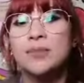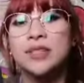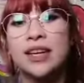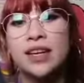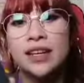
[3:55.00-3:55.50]

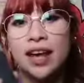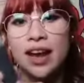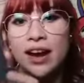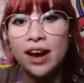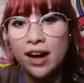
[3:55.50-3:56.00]
in
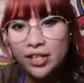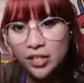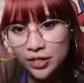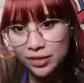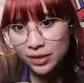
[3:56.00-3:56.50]
a
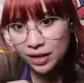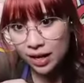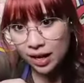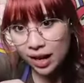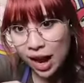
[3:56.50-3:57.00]
100
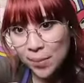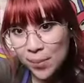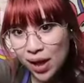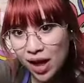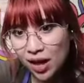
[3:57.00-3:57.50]

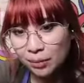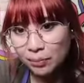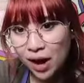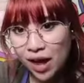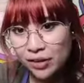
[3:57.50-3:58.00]
ml
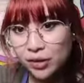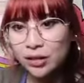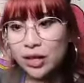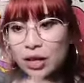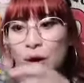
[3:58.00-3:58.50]

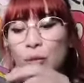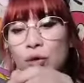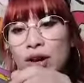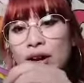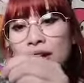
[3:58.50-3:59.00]
bottle with